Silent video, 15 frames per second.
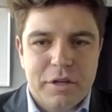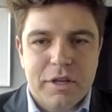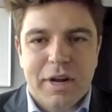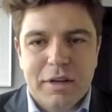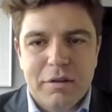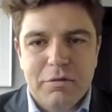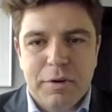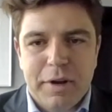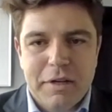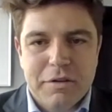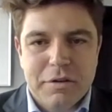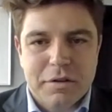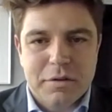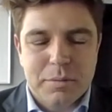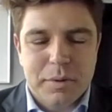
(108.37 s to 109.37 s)
general
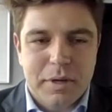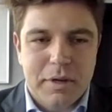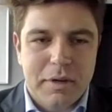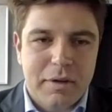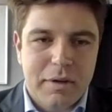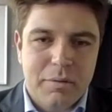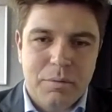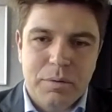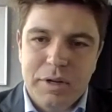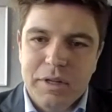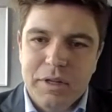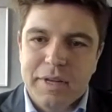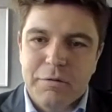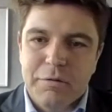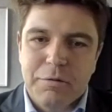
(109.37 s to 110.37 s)
inflations will
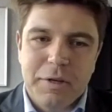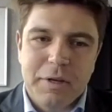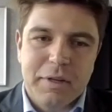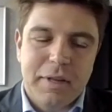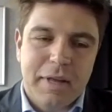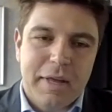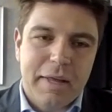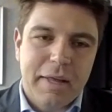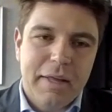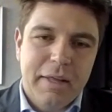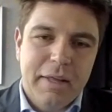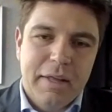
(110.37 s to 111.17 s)
interfere the